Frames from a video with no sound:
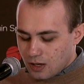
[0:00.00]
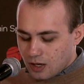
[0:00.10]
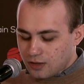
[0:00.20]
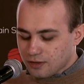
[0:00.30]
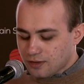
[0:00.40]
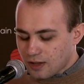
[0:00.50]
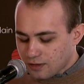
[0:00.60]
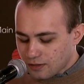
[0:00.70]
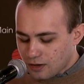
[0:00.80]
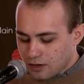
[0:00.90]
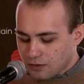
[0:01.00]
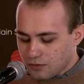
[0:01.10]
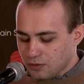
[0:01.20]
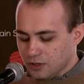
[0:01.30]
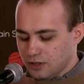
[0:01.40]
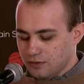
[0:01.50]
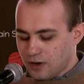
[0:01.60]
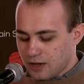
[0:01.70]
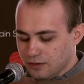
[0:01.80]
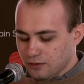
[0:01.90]
It is necessary for the
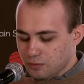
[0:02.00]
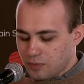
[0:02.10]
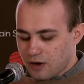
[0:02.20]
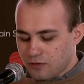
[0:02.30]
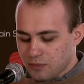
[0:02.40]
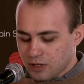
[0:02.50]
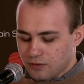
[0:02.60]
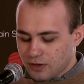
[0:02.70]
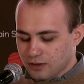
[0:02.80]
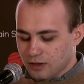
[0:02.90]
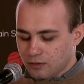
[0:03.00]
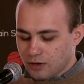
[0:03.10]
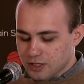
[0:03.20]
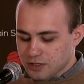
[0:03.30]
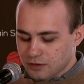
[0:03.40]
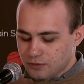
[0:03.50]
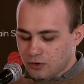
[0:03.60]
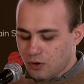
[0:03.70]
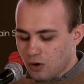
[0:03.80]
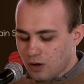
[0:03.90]
device to perform advanced calculations
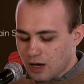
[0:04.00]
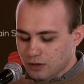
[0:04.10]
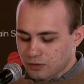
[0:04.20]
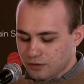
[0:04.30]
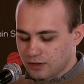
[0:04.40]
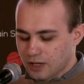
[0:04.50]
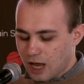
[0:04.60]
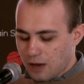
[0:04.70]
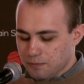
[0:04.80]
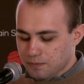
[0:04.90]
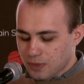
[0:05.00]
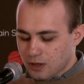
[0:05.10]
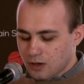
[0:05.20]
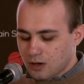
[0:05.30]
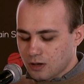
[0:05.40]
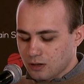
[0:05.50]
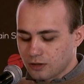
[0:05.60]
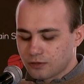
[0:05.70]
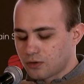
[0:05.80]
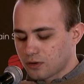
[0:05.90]
for all actors in the game.
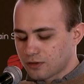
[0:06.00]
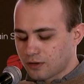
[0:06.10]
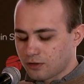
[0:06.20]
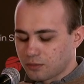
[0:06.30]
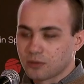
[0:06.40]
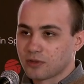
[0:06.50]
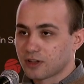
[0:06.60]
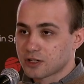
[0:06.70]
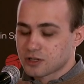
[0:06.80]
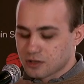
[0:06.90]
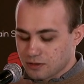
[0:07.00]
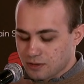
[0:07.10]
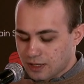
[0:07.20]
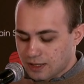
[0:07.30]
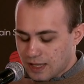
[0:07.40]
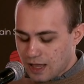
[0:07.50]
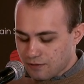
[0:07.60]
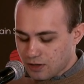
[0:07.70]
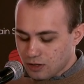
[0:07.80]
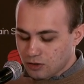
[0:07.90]
This forces optimization at the
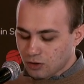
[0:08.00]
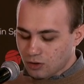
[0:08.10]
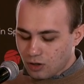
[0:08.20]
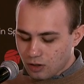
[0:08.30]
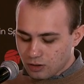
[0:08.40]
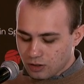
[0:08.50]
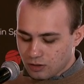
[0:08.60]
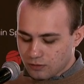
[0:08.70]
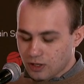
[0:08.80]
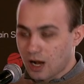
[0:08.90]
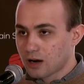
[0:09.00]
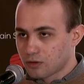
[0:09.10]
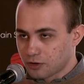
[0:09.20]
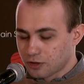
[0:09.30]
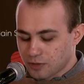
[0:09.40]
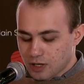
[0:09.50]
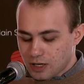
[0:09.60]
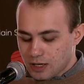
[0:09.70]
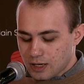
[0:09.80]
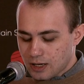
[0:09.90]
level not only of the algorithm
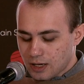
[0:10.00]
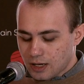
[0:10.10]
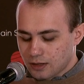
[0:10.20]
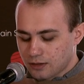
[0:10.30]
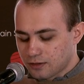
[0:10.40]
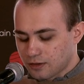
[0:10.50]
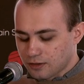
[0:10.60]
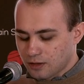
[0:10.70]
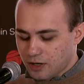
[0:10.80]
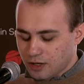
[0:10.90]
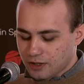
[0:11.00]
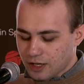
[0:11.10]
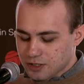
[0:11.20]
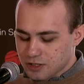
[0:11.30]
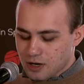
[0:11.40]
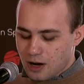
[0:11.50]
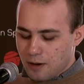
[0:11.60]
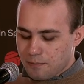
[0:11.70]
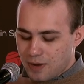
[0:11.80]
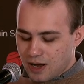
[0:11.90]
and system architecture,
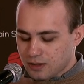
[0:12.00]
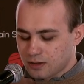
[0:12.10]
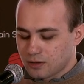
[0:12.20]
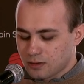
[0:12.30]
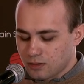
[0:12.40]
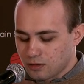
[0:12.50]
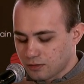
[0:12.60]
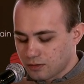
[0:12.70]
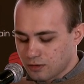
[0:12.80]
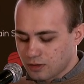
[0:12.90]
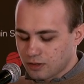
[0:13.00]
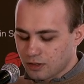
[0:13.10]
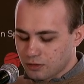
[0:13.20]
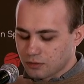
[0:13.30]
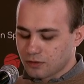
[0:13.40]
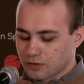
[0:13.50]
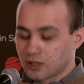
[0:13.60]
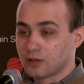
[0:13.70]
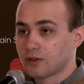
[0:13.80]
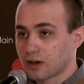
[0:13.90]
but also in the use of the
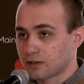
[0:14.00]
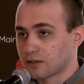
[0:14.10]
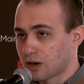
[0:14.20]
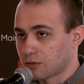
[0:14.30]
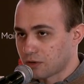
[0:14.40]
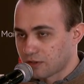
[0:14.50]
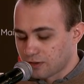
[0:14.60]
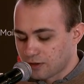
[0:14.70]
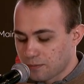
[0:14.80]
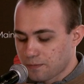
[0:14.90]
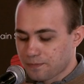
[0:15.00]
device's hardware system.